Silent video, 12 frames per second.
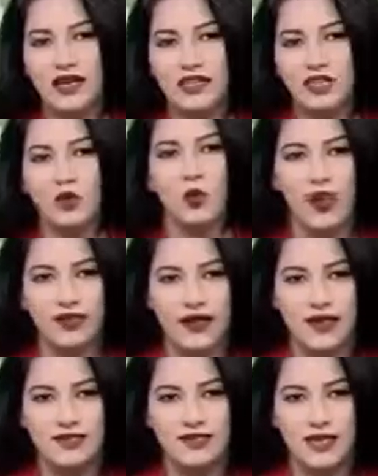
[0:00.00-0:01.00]
Nation, One
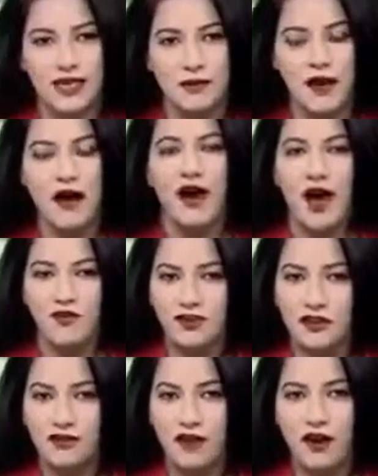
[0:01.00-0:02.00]
Tax scheme
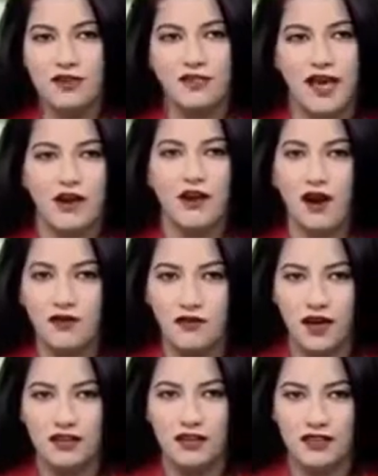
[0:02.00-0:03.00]
having the FASTag
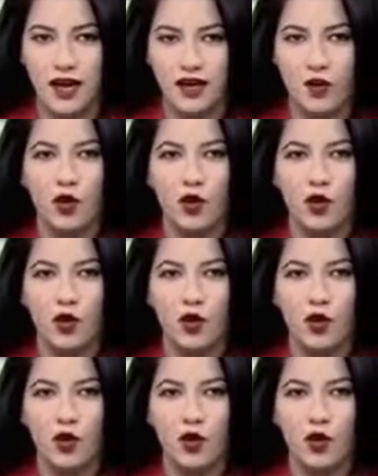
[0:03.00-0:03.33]
RFID tag